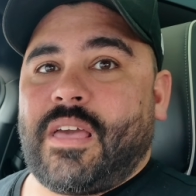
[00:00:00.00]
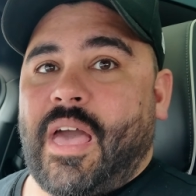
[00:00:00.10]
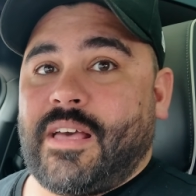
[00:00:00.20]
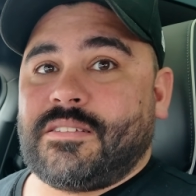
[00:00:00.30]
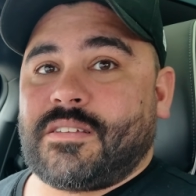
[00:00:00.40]

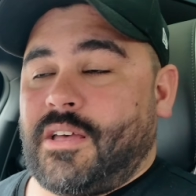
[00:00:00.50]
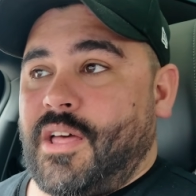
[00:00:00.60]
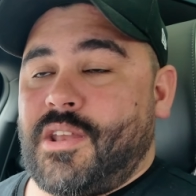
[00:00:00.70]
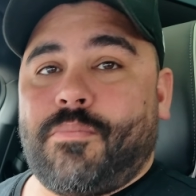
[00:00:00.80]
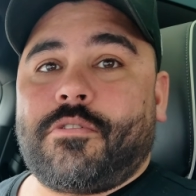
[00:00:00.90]
has
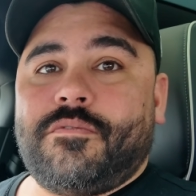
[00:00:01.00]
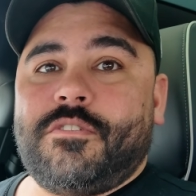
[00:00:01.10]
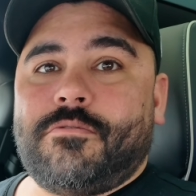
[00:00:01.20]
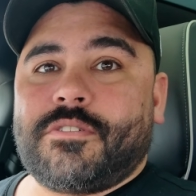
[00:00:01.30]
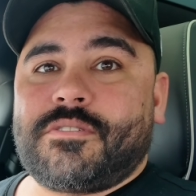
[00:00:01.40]
a number of
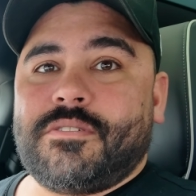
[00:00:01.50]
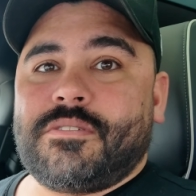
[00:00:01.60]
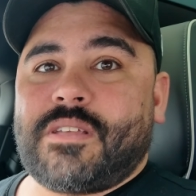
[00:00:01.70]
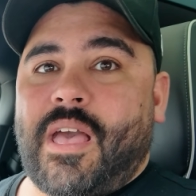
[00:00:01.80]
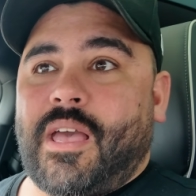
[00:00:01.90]

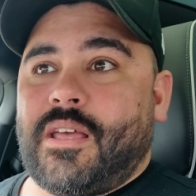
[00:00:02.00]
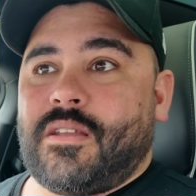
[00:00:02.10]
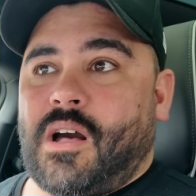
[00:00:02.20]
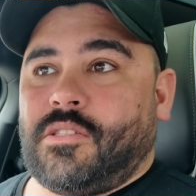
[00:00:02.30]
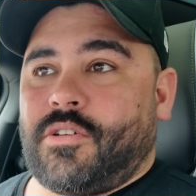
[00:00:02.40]
nuances
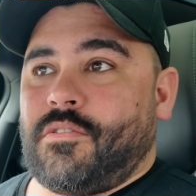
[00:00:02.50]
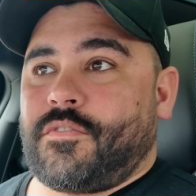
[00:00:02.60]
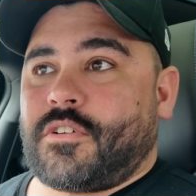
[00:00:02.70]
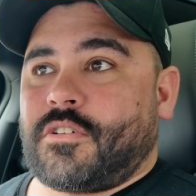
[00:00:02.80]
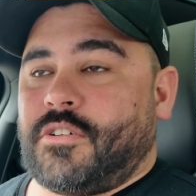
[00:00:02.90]
and a lot
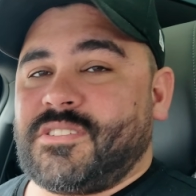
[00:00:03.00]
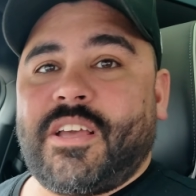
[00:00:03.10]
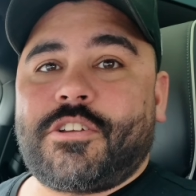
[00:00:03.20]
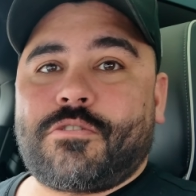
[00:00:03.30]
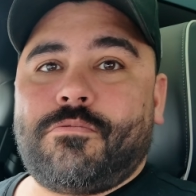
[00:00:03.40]
of
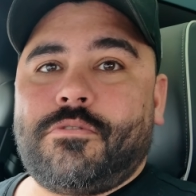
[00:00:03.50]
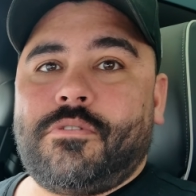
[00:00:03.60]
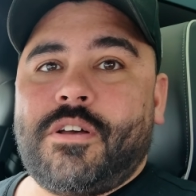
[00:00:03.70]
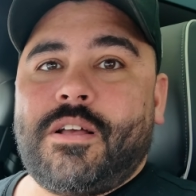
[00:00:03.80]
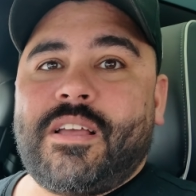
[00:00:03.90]

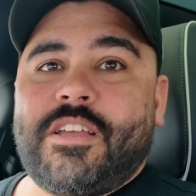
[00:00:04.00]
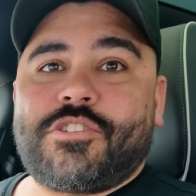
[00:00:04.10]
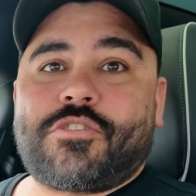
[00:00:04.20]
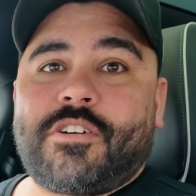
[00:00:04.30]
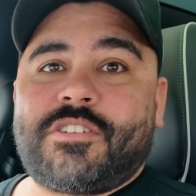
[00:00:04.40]
contextual
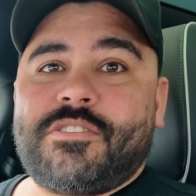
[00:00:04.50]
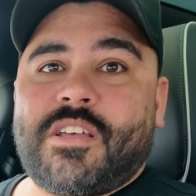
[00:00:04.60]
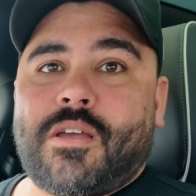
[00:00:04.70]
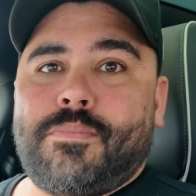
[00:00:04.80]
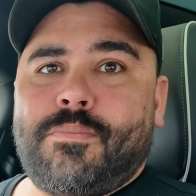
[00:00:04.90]
instructions
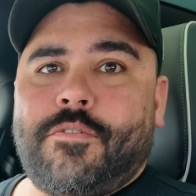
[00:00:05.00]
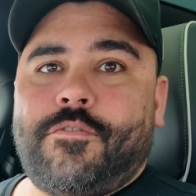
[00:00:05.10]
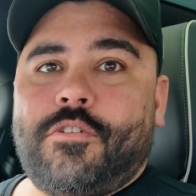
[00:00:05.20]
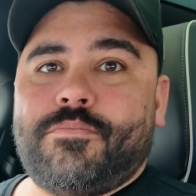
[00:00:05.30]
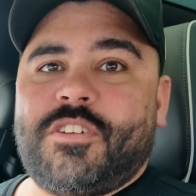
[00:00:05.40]
that can be
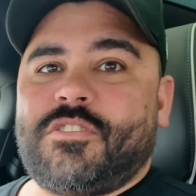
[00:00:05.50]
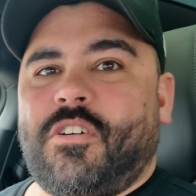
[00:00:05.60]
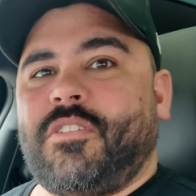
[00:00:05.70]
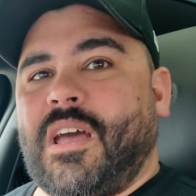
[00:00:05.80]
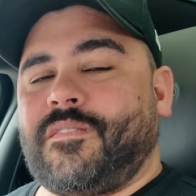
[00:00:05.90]
performed. You
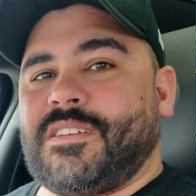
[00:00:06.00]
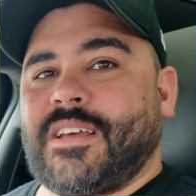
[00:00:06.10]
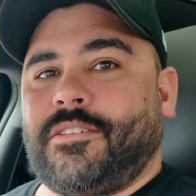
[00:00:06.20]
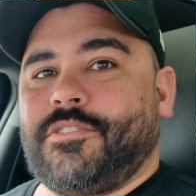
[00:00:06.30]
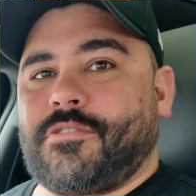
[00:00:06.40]
don't have to
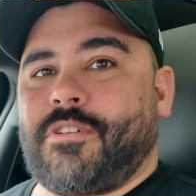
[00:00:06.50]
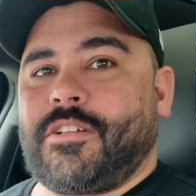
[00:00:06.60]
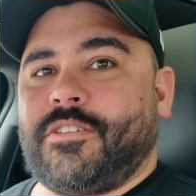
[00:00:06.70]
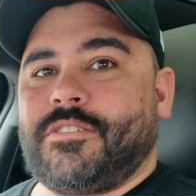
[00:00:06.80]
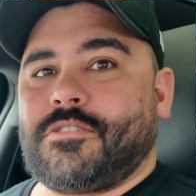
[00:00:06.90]
tell it
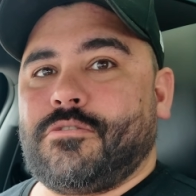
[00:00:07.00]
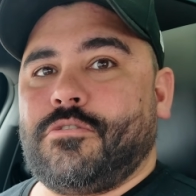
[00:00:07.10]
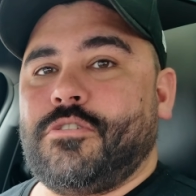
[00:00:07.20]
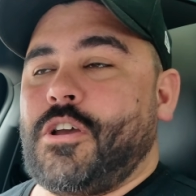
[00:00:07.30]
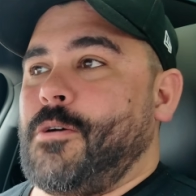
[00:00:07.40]
directly
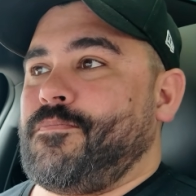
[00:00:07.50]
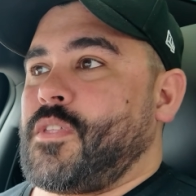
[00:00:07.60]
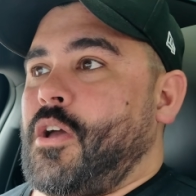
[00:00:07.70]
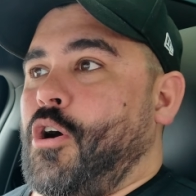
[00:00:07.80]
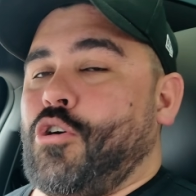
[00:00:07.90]
to
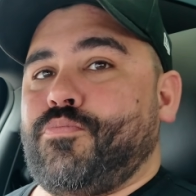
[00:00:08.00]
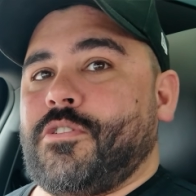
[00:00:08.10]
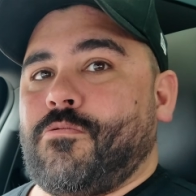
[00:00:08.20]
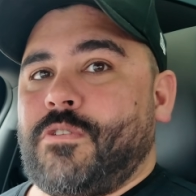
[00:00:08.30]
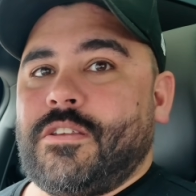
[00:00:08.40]

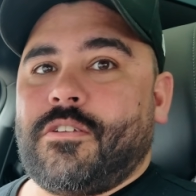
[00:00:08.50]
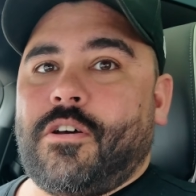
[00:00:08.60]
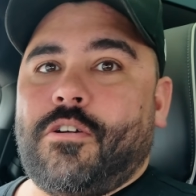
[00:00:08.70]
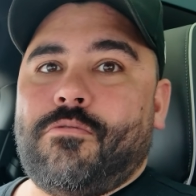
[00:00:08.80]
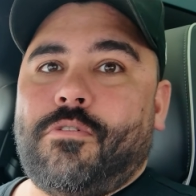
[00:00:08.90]
open a
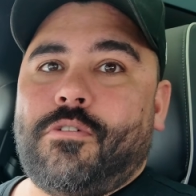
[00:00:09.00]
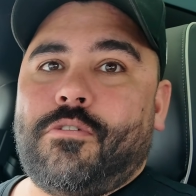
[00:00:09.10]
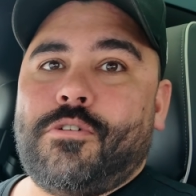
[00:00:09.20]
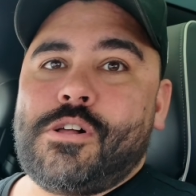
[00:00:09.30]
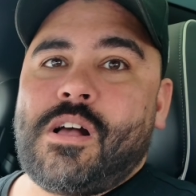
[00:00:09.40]
window
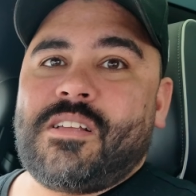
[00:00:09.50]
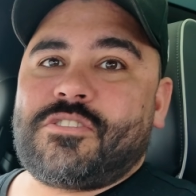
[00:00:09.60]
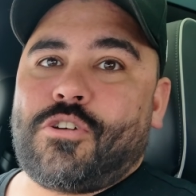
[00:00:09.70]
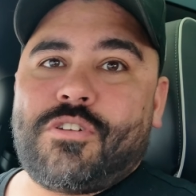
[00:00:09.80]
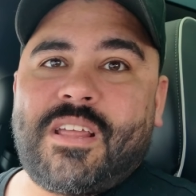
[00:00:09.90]
or
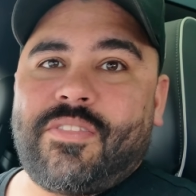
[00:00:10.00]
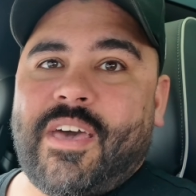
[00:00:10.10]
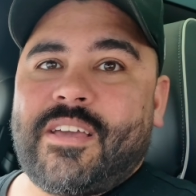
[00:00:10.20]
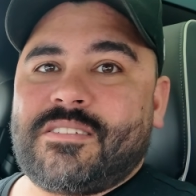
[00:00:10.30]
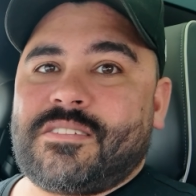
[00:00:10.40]
turn down the
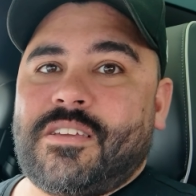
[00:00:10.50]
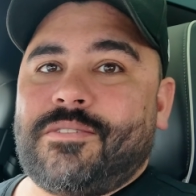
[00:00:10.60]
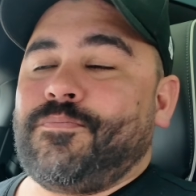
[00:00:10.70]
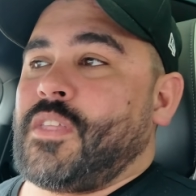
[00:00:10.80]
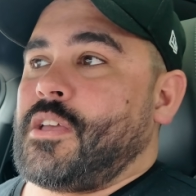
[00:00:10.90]

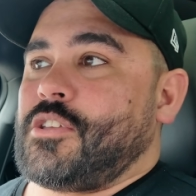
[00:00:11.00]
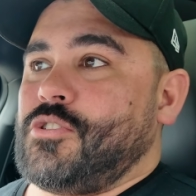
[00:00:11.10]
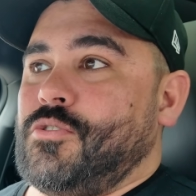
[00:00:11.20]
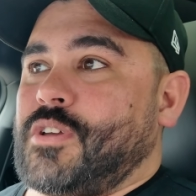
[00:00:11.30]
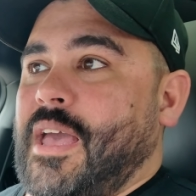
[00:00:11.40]
AC.
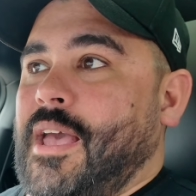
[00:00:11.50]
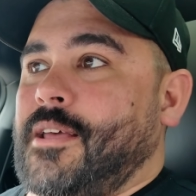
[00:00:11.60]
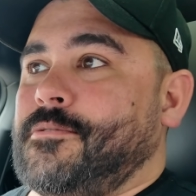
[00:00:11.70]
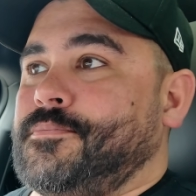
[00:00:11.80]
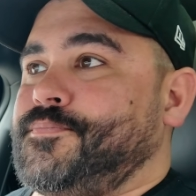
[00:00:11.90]
You
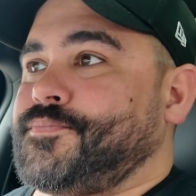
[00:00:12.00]
can